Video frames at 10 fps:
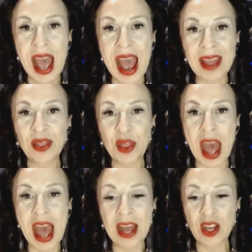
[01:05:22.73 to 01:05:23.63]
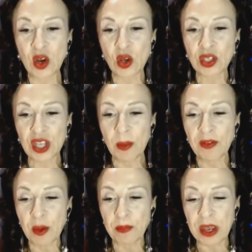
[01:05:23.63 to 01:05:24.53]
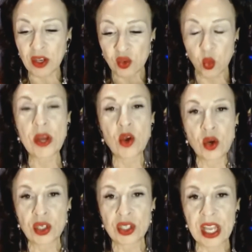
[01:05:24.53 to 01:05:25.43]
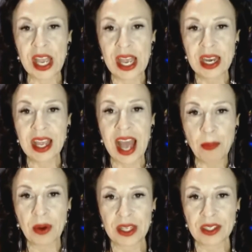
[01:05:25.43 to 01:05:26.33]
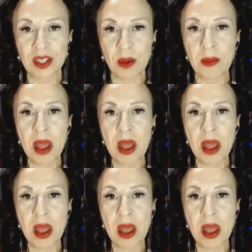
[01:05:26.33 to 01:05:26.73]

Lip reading: And that, you know, some of the biggest winners in capitalism